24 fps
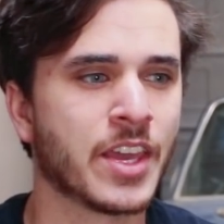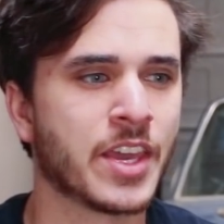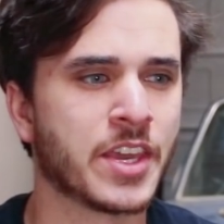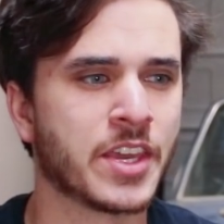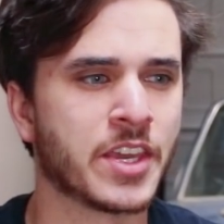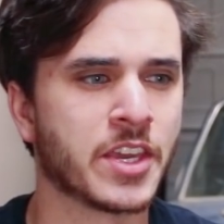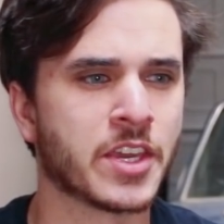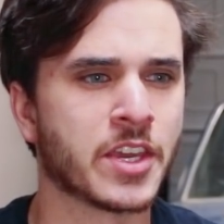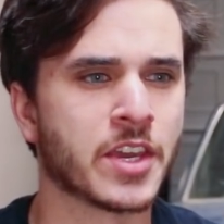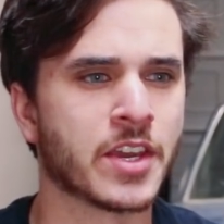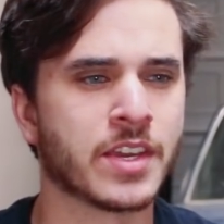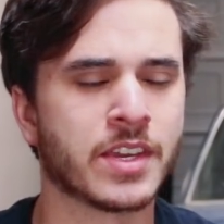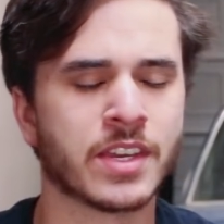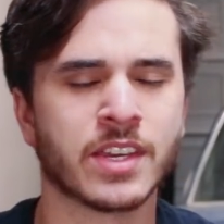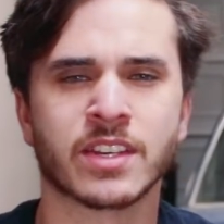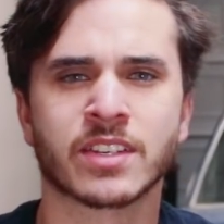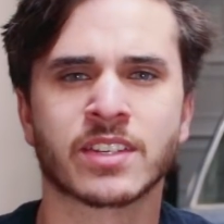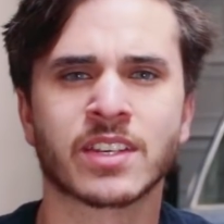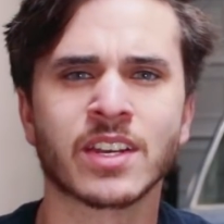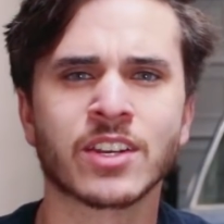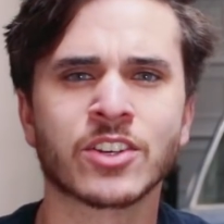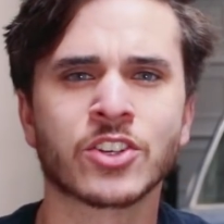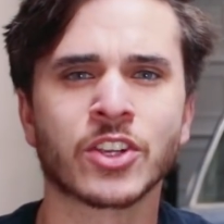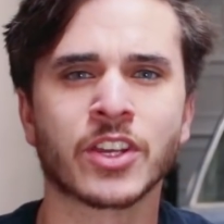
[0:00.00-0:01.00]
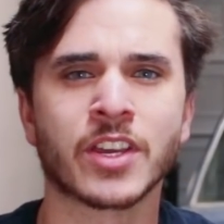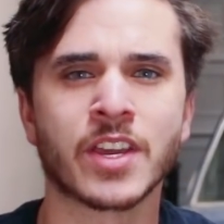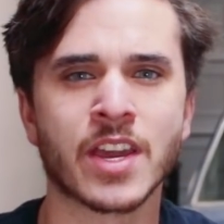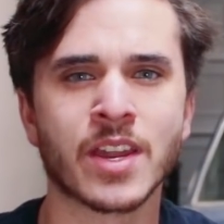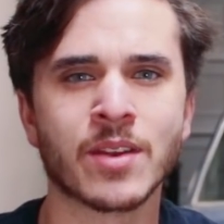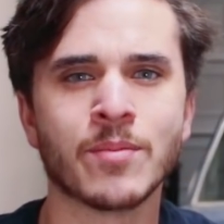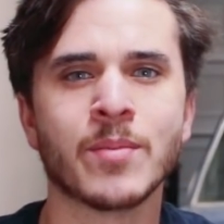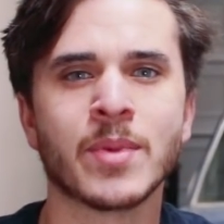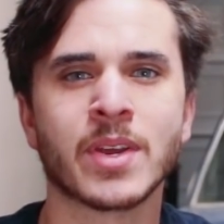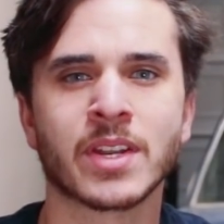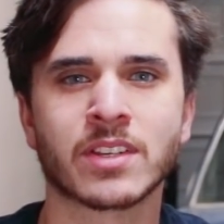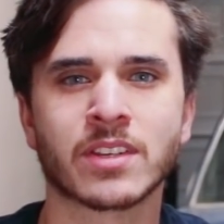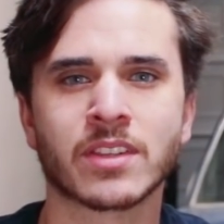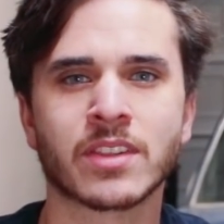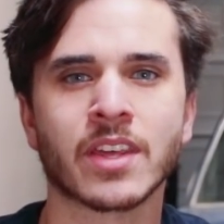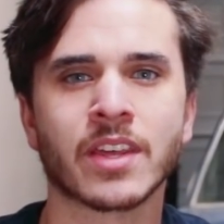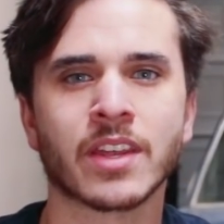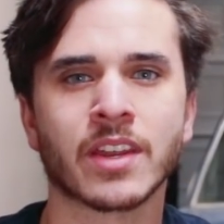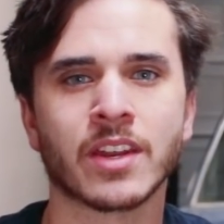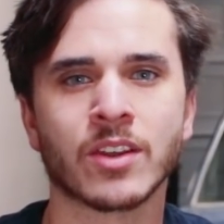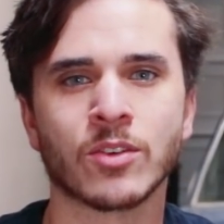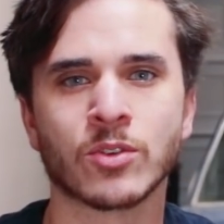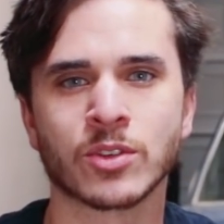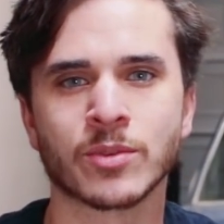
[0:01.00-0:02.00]
He essentially admits
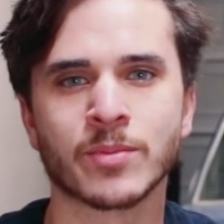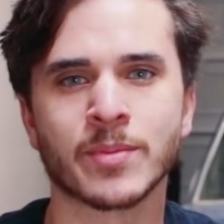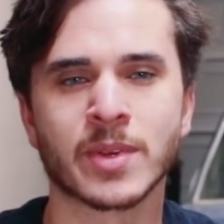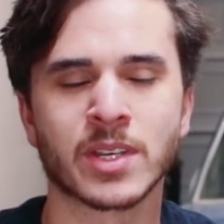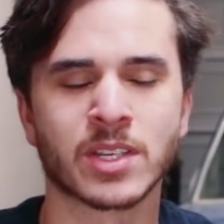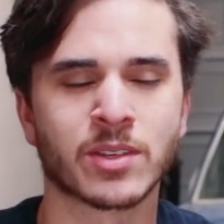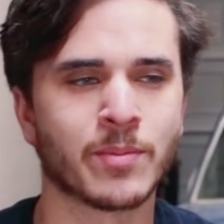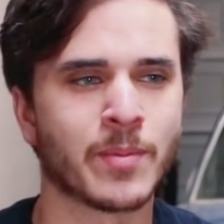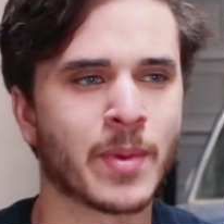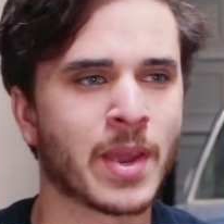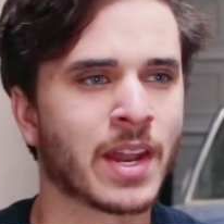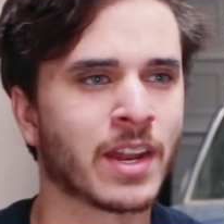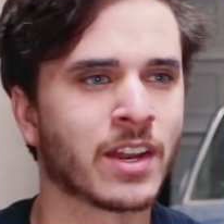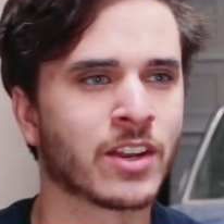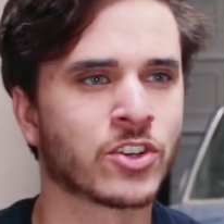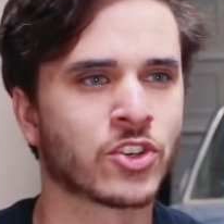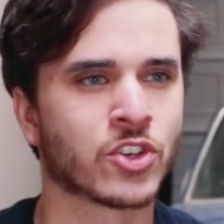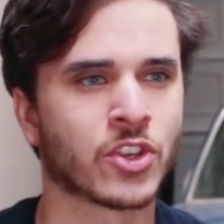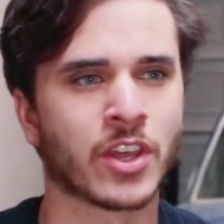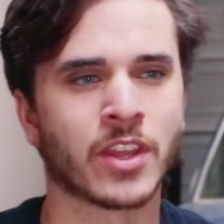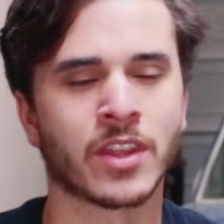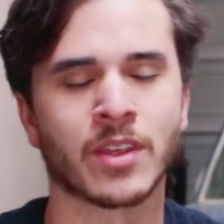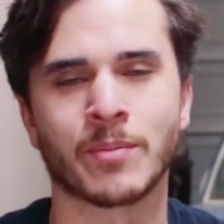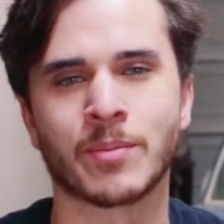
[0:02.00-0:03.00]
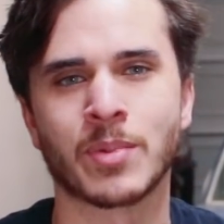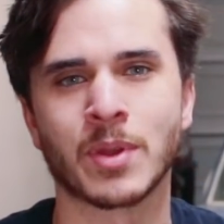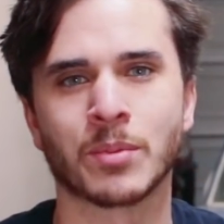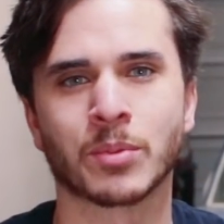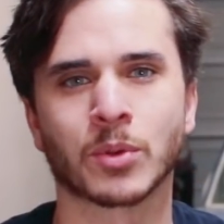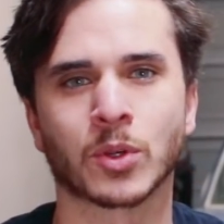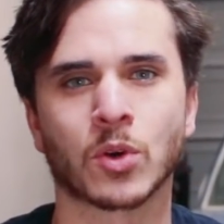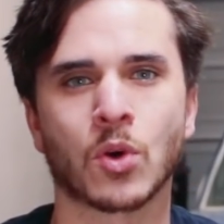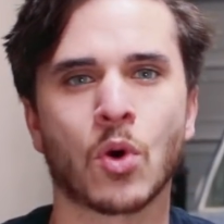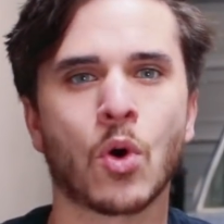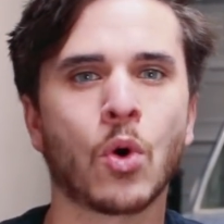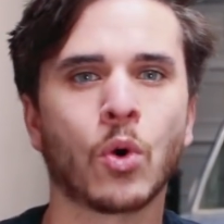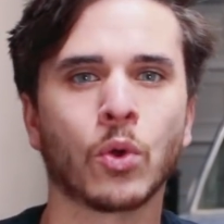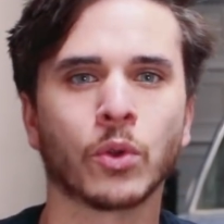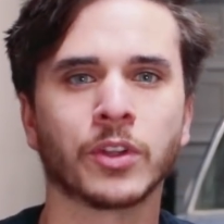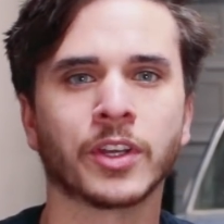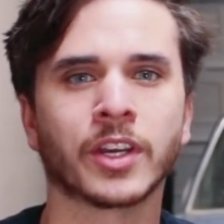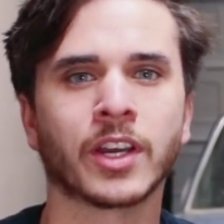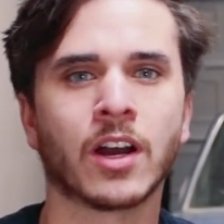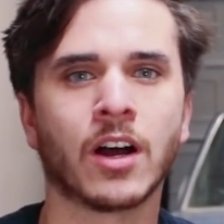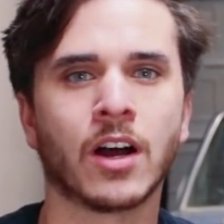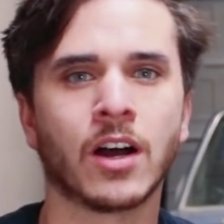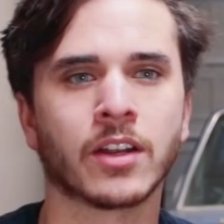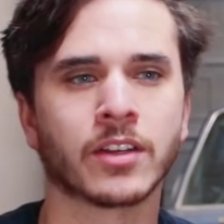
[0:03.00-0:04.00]
that it was mismanaged and that people are
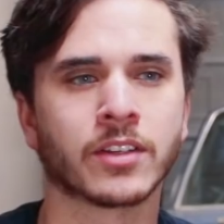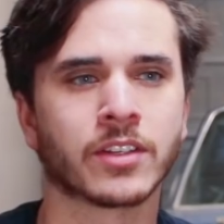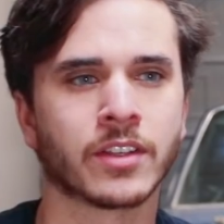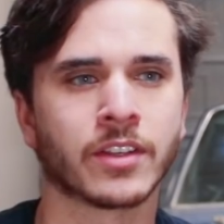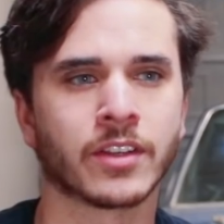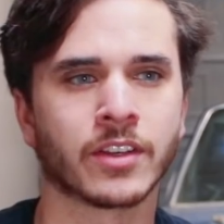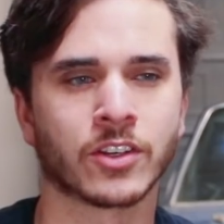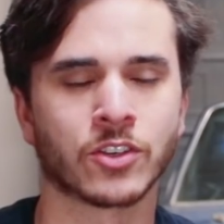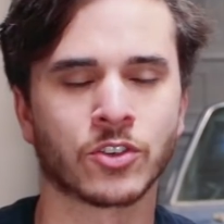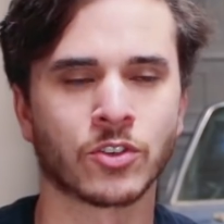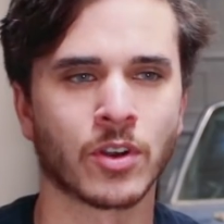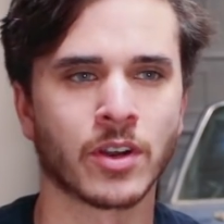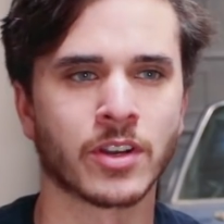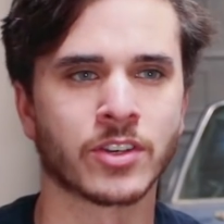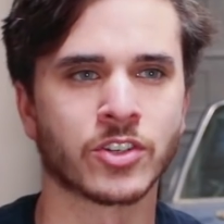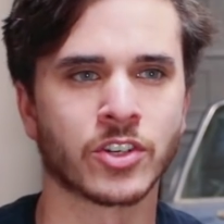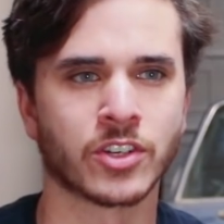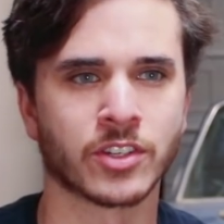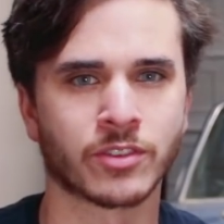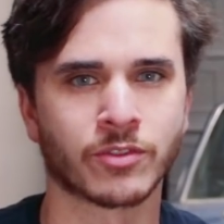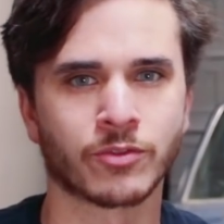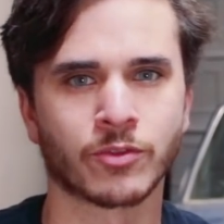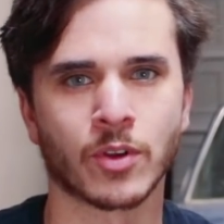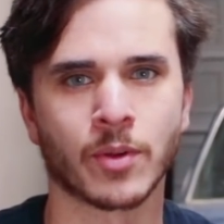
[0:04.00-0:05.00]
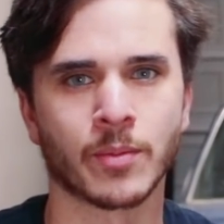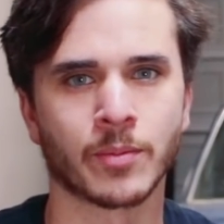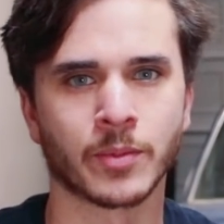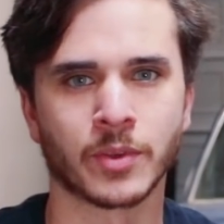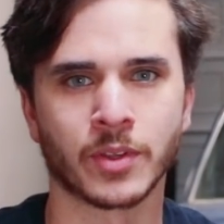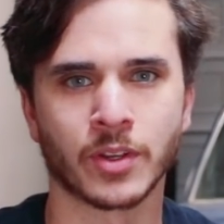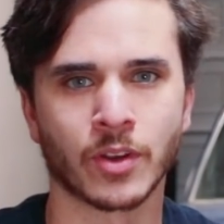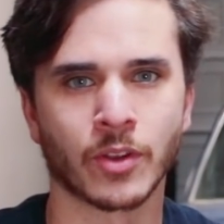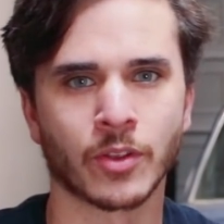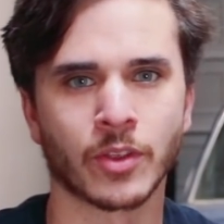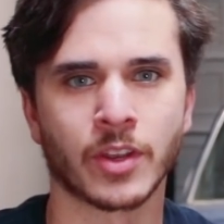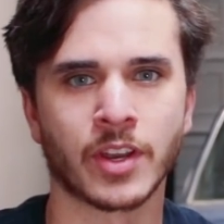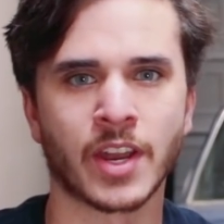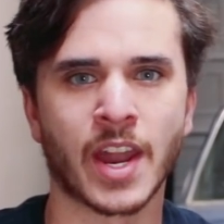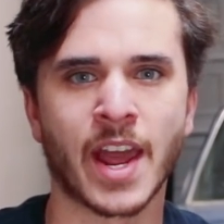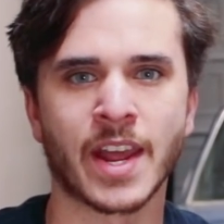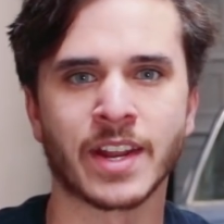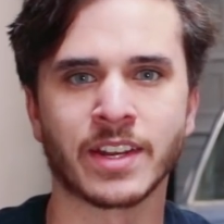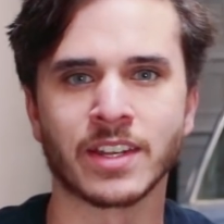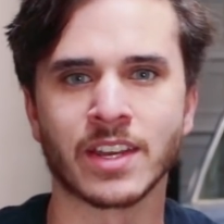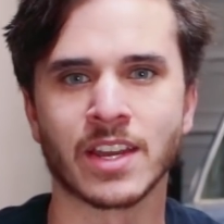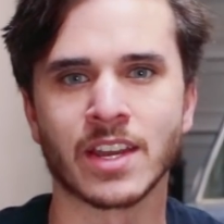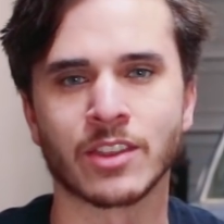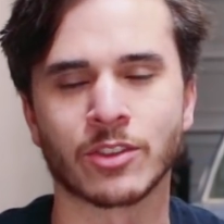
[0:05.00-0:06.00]
holding on to their grudges from the
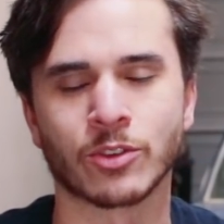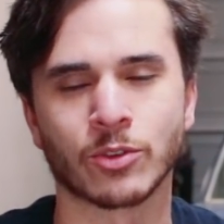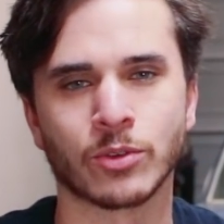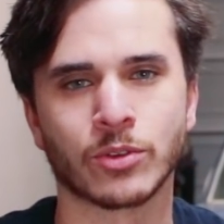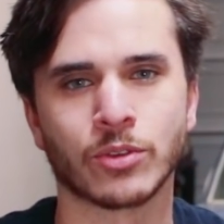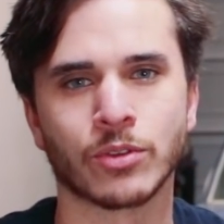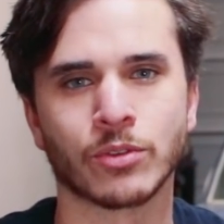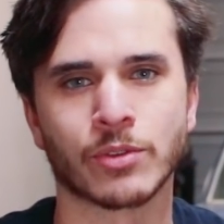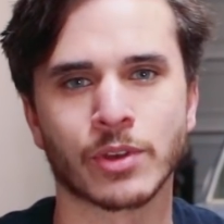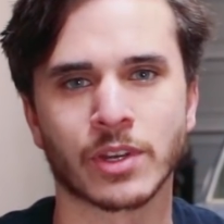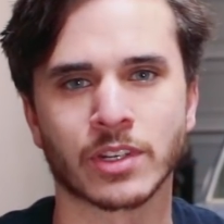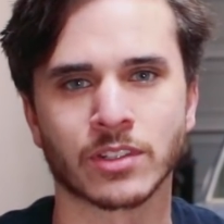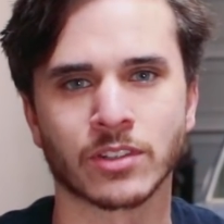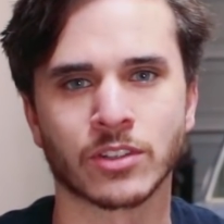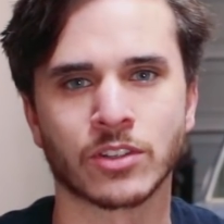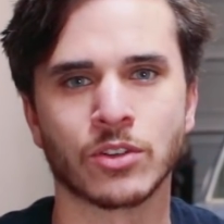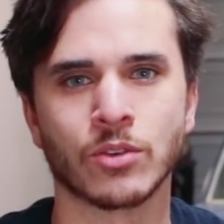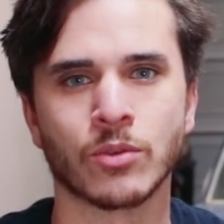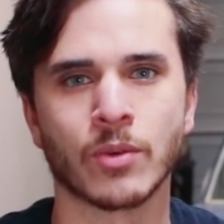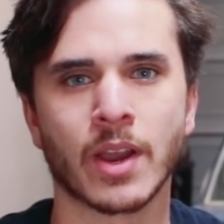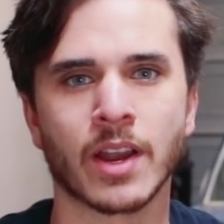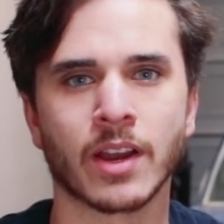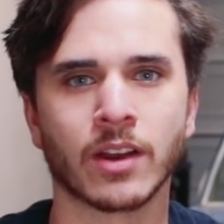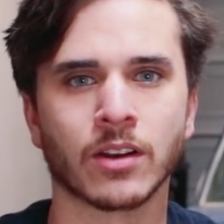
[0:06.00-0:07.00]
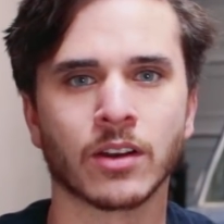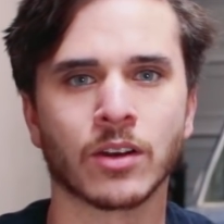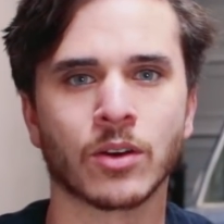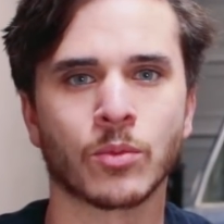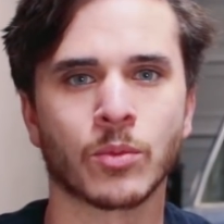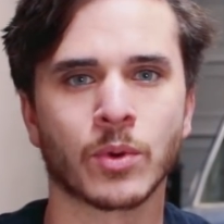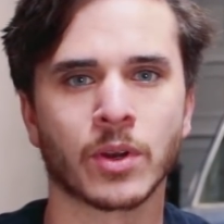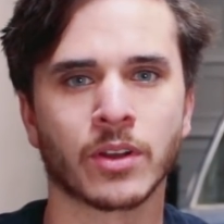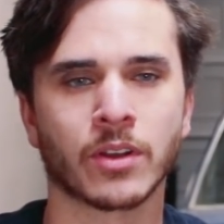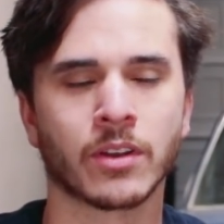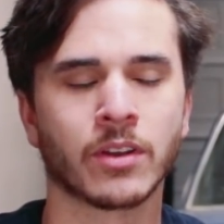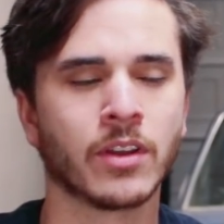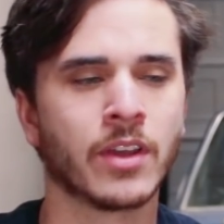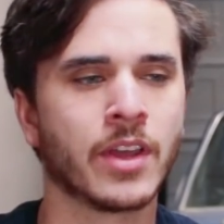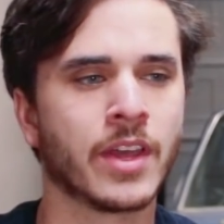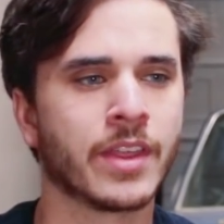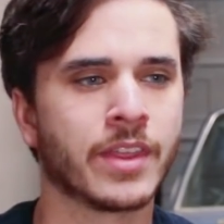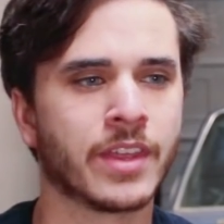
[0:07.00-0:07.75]
98 through 2002 era where